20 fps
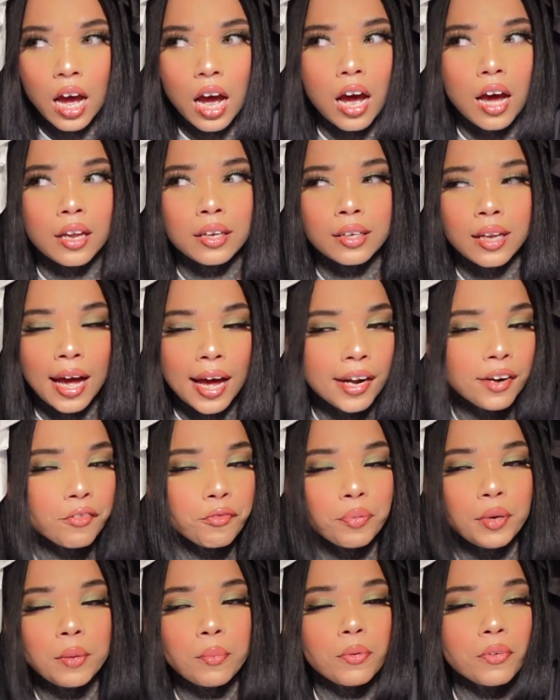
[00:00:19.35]
A lot
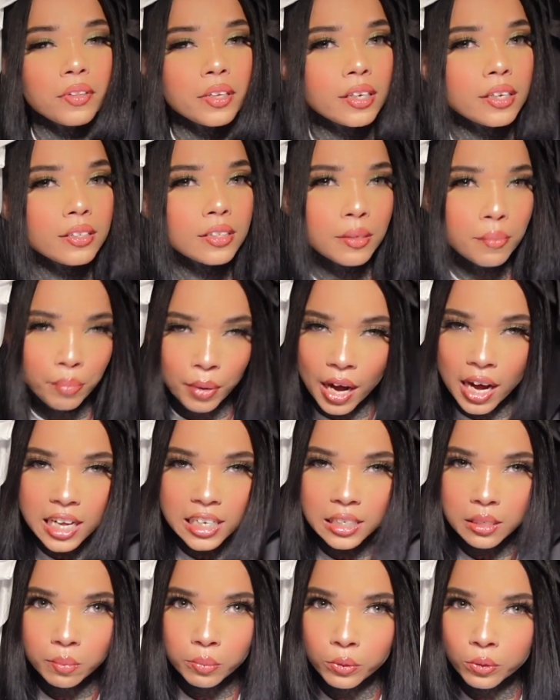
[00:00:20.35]
of people think it's
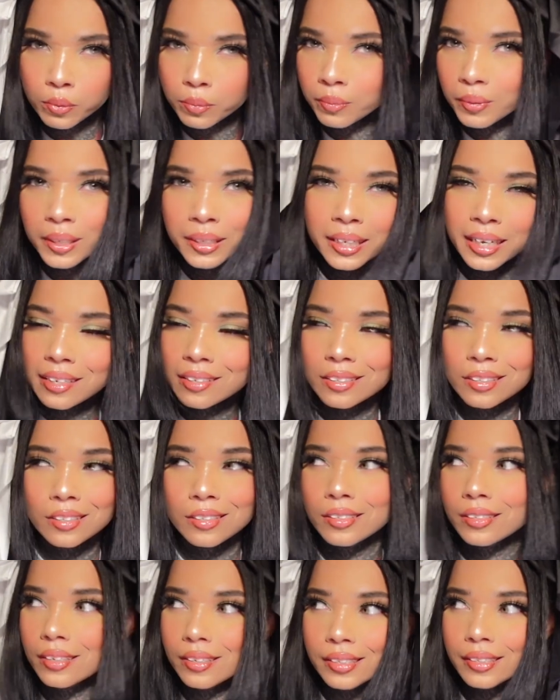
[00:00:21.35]
impossible, but that's
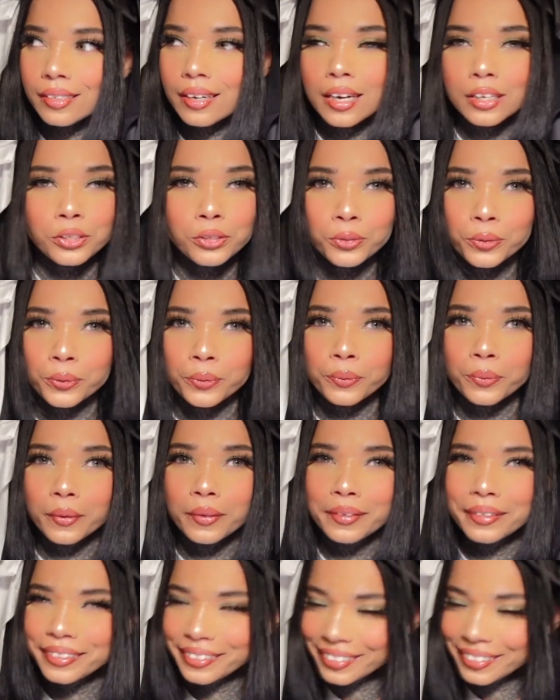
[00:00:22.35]
just not true.